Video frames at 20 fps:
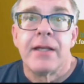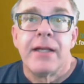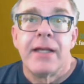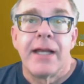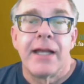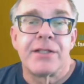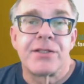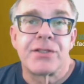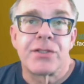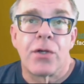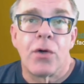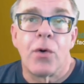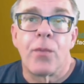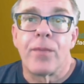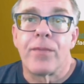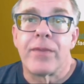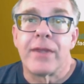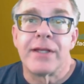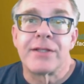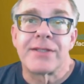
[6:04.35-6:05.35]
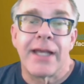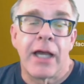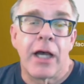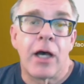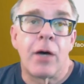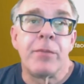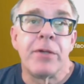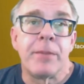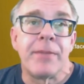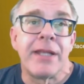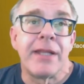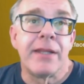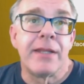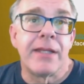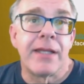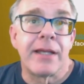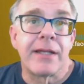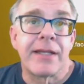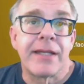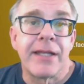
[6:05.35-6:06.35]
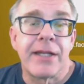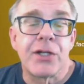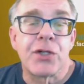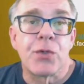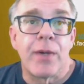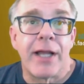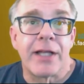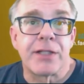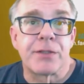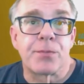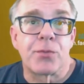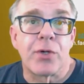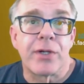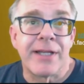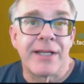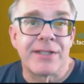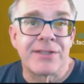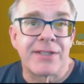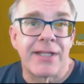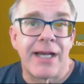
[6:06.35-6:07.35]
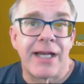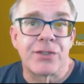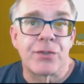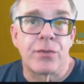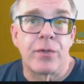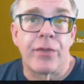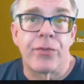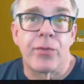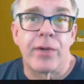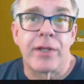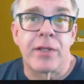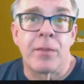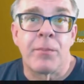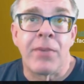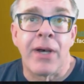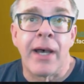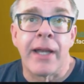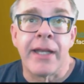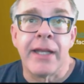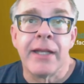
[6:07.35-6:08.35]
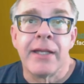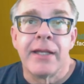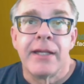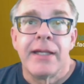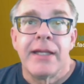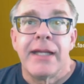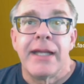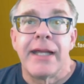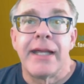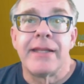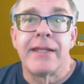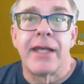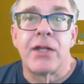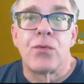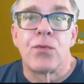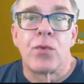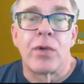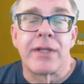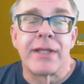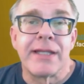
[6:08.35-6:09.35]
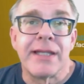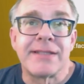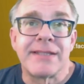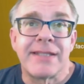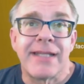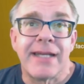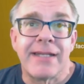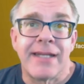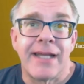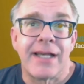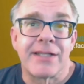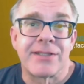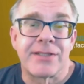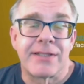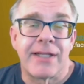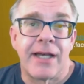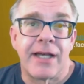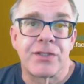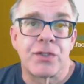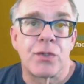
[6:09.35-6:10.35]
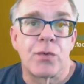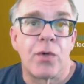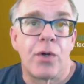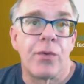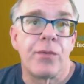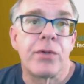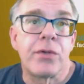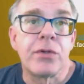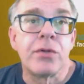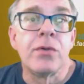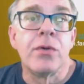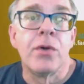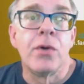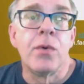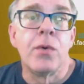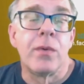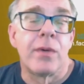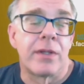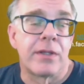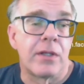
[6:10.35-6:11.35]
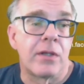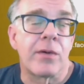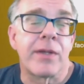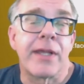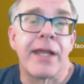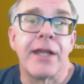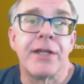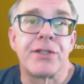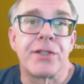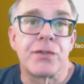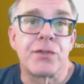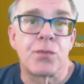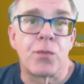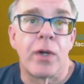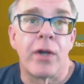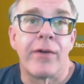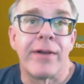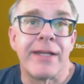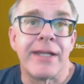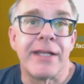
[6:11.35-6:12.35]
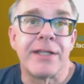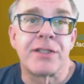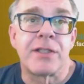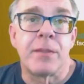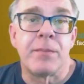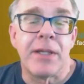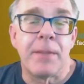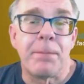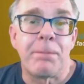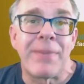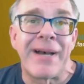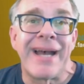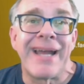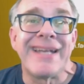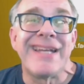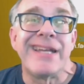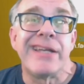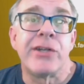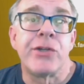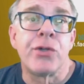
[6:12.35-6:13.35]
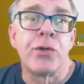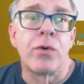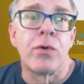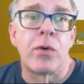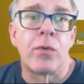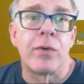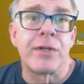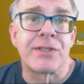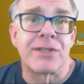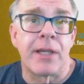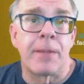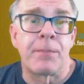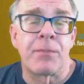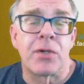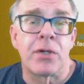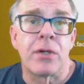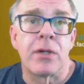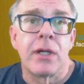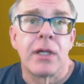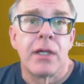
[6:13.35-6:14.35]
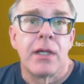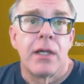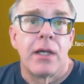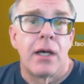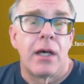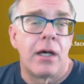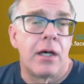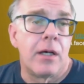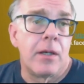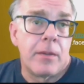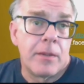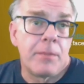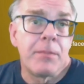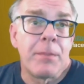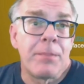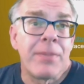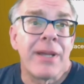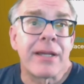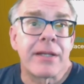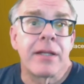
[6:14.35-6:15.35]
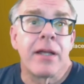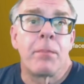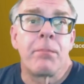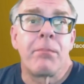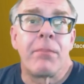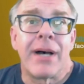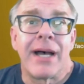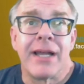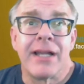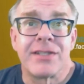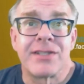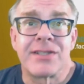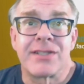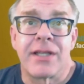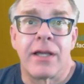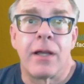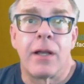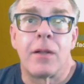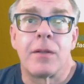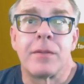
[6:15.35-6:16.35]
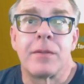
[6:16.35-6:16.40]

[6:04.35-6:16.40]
And so this albumin then can transport testosterone throughout the body and then release that testosterone to the locations where it needs to be binding to a receptor and be picked up by a cell.